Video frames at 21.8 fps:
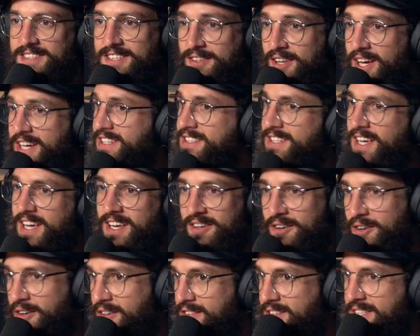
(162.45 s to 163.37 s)
and like you said,
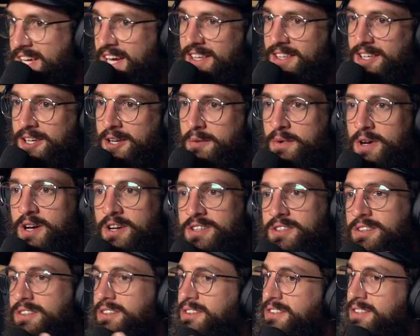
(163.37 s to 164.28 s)
not take the
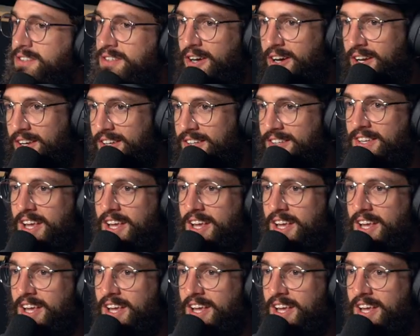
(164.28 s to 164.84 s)
commercials, not